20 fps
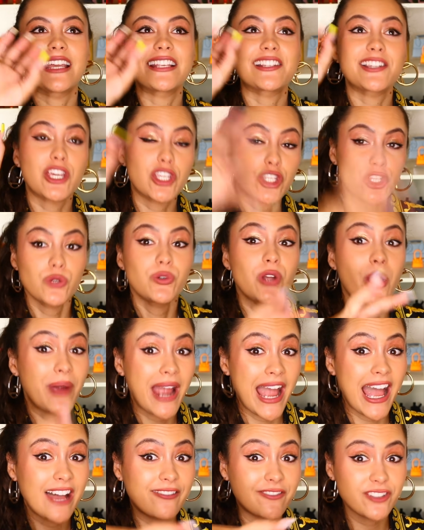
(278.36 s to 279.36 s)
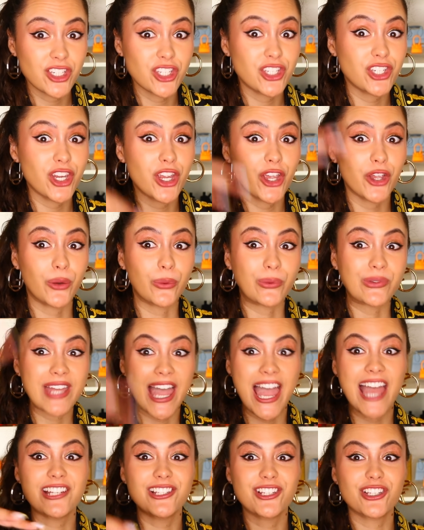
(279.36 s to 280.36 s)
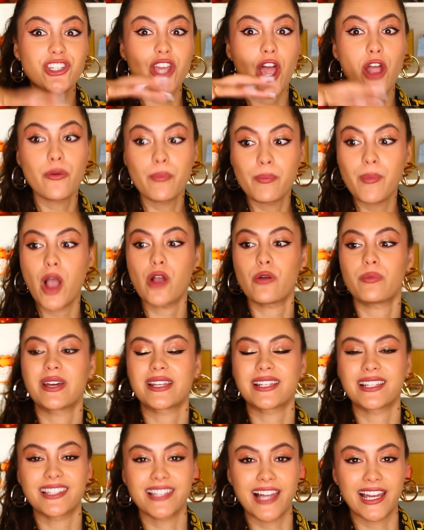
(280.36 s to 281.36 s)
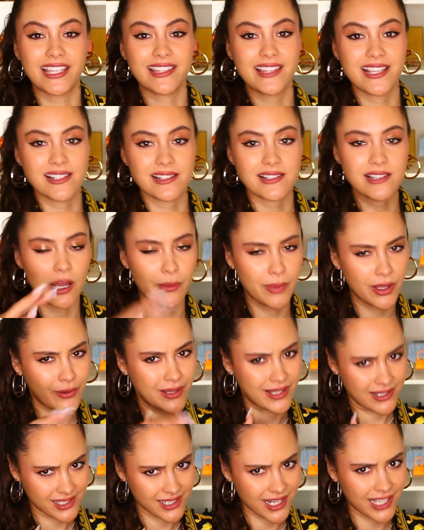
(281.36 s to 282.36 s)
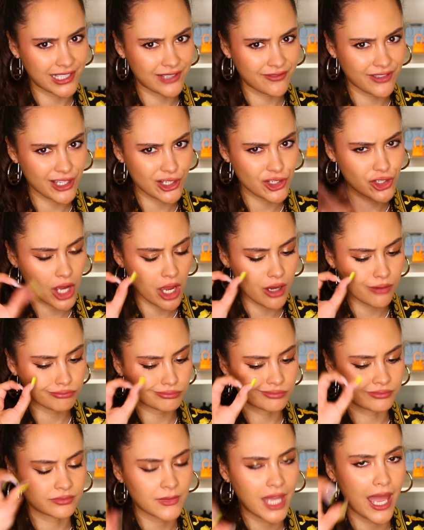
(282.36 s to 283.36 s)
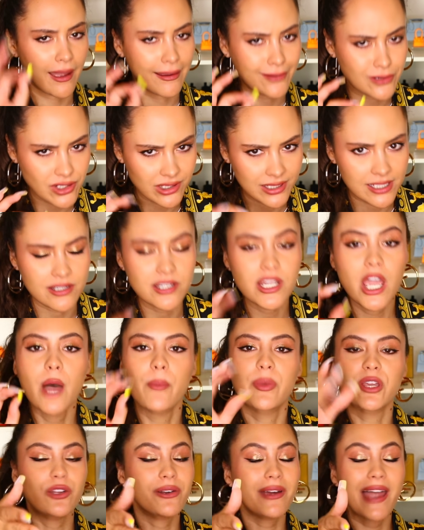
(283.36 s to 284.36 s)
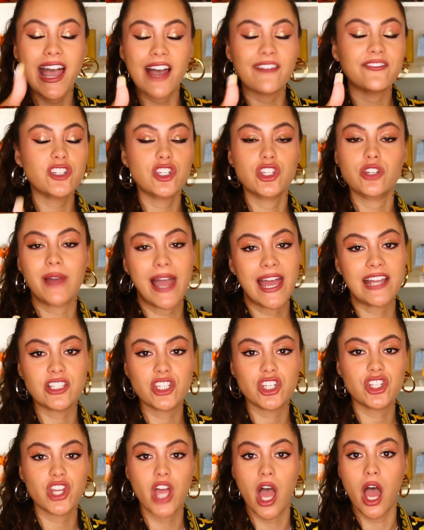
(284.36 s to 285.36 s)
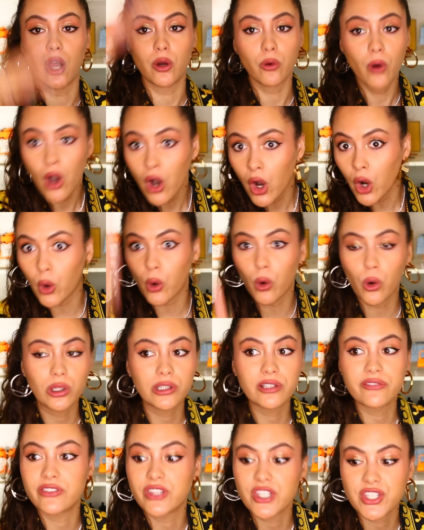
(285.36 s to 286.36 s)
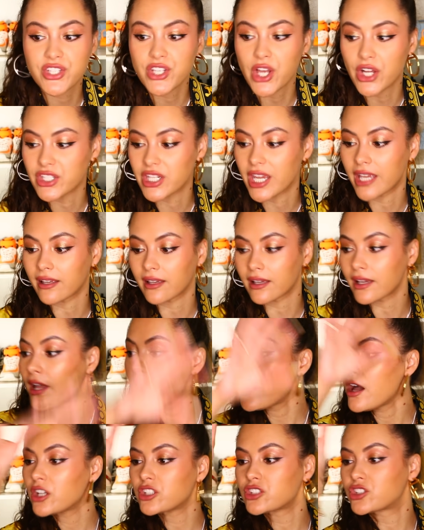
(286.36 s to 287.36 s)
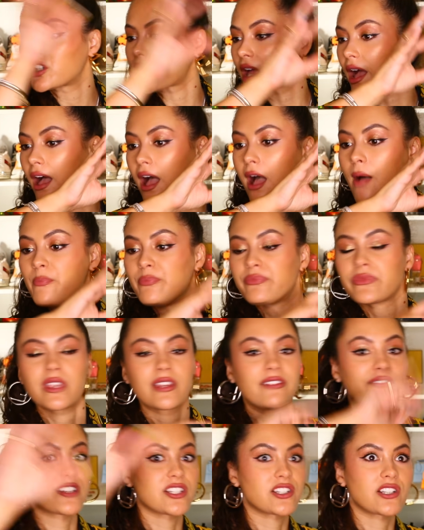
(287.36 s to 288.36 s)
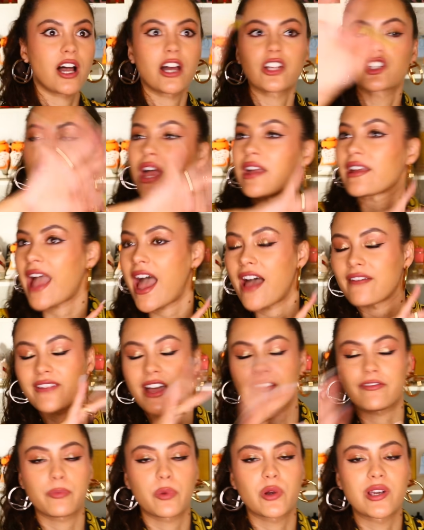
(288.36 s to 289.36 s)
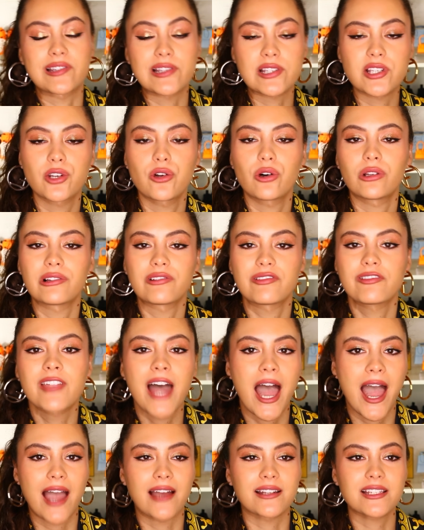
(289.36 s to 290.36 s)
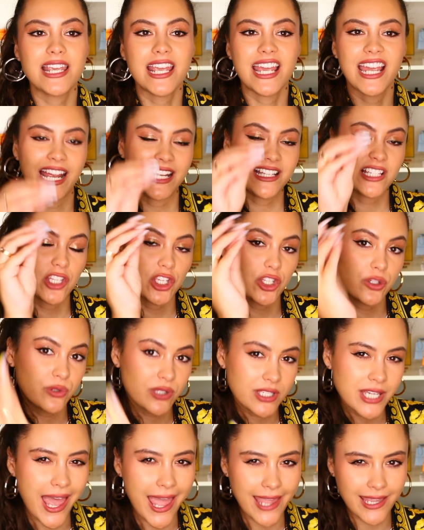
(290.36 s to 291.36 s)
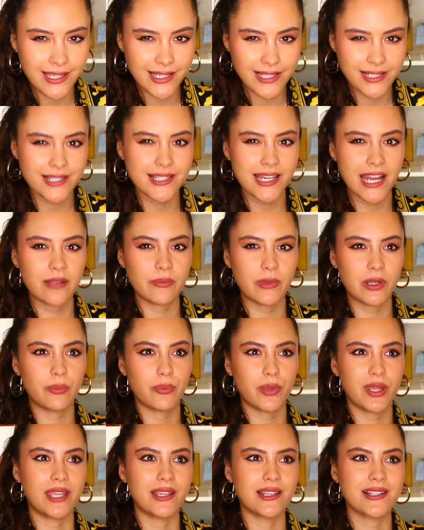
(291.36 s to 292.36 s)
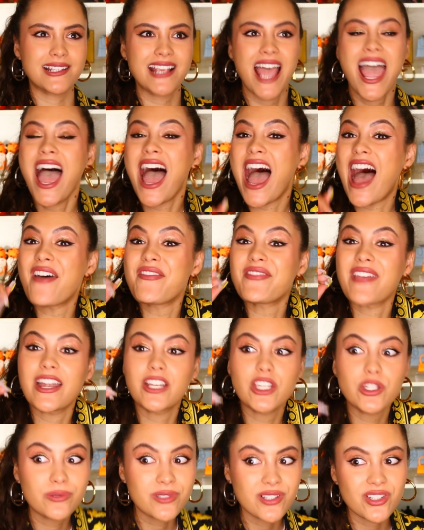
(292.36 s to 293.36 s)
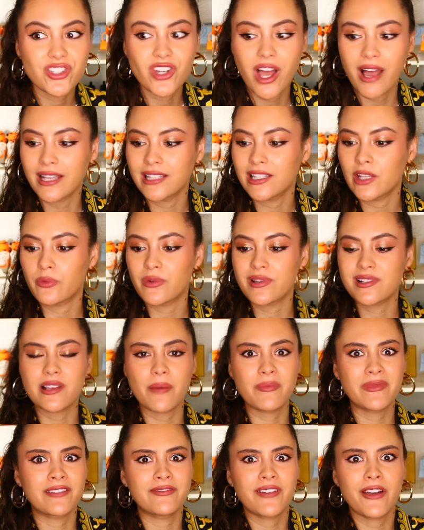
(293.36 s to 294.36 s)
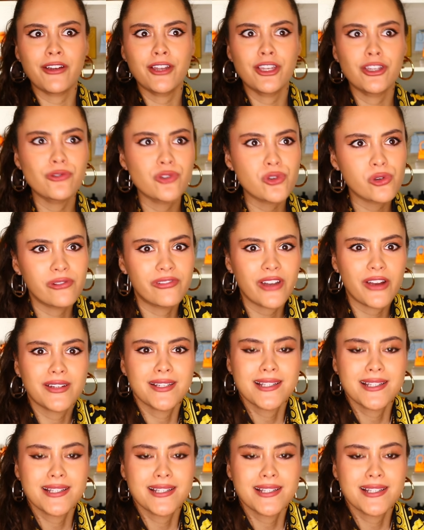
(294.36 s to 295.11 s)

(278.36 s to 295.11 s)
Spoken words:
Is that you don't have to do the head to toe moment like these are styled. By the way, they're styling for the show. Excellent. But you don't have to do a head to toe all of the sodding Versace FF prints and all of that. It's that you take a statement piece and then you style it with something very neutral, very